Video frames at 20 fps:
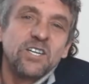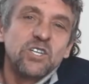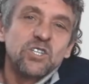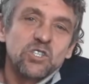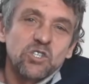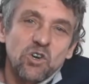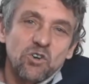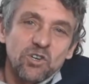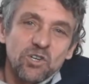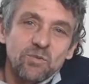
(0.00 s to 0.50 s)

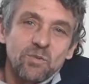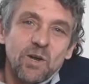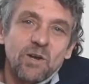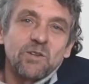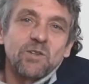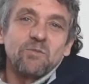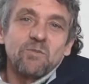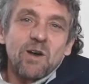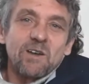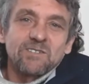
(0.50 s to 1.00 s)
Sorry
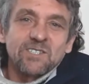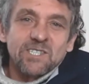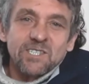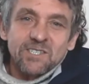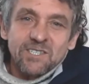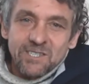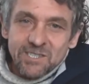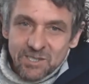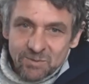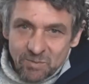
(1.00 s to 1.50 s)
about the maths
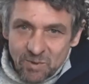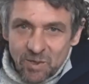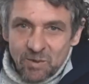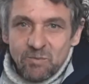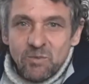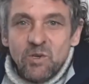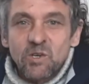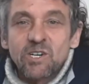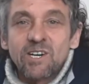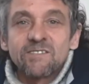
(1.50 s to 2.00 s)
in this bit,
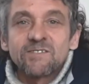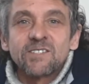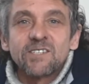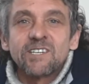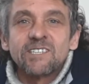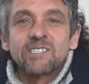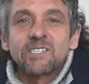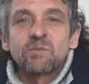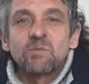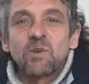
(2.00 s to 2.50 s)
but I have to
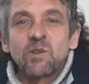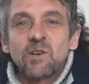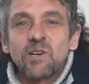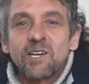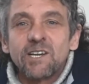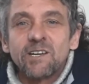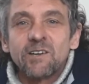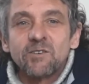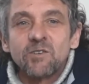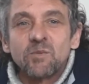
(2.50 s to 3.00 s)

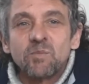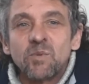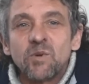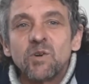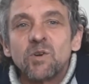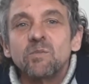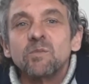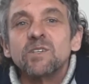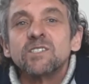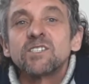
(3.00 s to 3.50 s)
explain how the
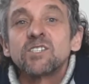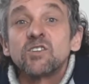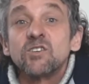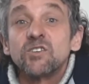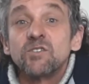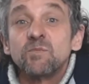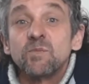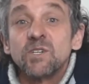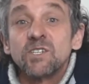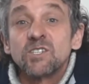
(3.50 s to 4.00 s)
pyramids could
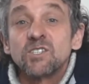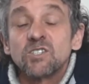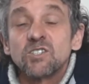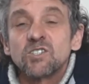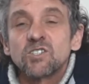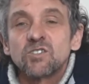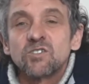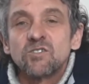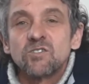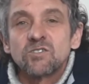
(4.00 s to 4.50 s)
have been
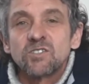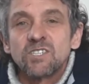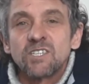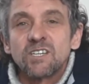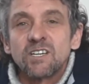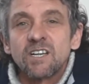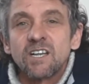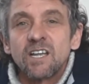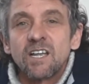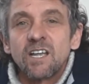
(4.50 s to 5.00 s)

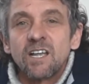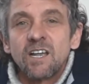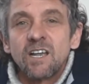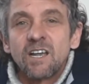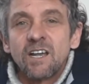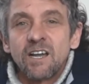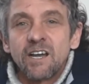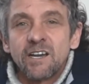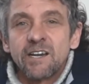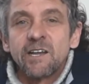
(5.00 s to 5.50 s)
constructed
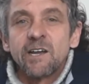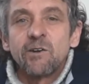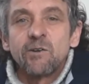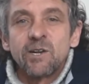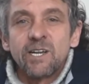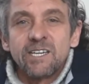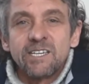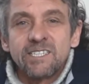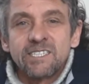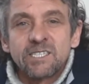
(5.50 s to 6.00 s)
and how
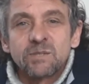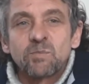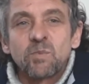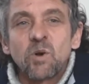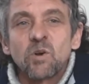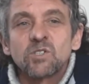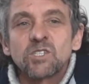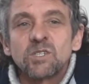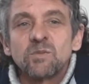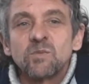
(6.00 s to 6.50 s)
it is
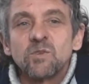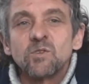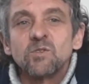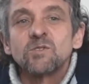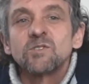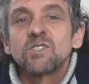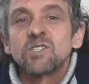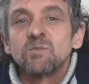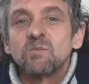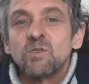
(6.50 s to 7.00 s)

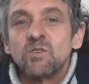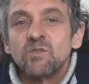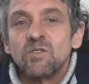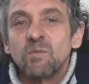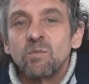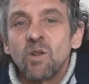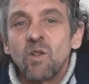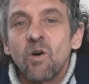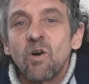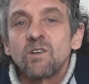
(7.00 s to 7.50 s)
possible to move the
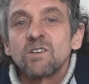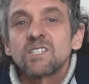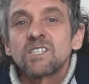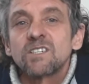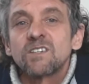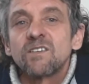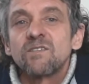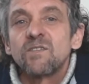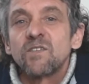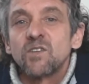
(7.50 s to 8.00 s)

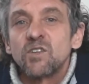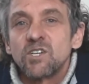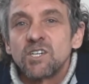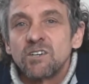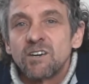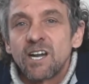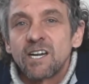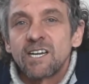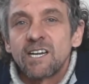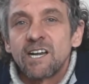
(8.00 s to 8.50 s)
blocks for the
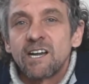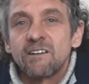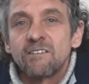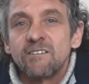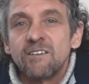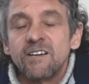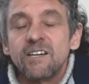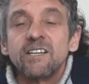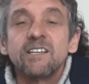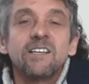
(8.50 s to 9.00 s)
Grand
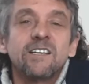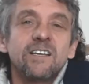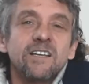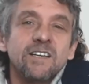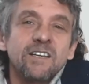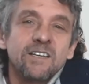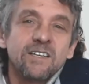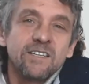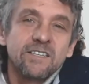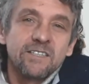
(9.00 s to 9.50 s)
Gallery,
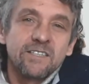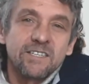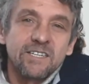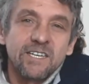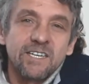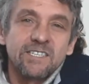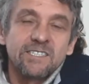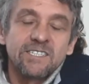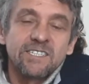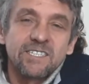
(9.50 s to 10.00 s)
the
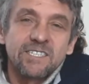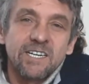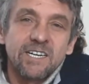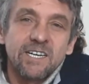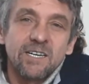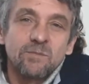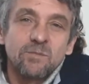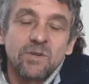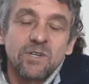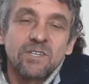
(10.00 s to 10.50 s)
King's
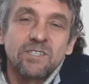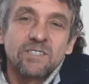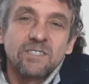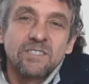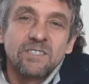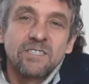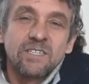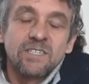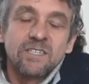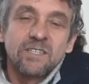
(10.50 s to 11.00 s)
Chamber,
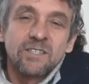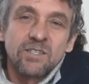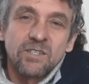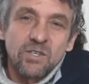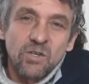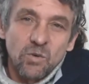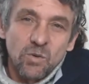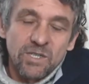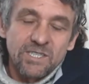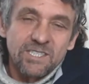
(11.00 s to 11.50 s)
the
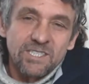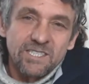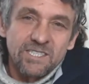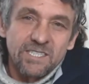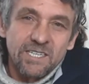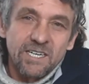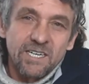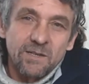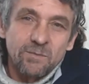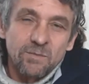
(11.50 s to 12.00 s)
Queen's
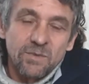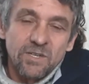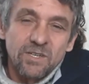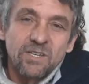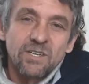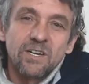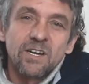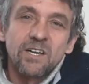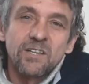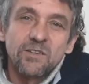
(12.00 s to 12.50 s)
Chamber
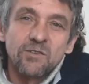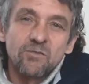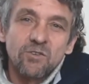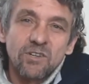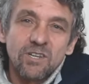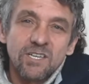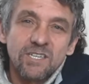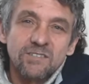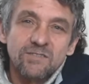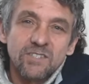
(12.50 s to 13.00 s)
and the
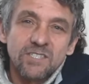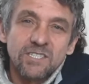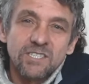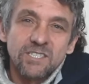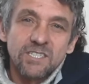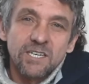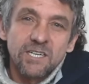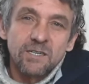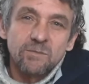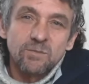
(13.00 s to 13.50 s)
Relieving
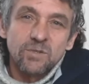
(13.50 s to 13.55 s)
Chamber.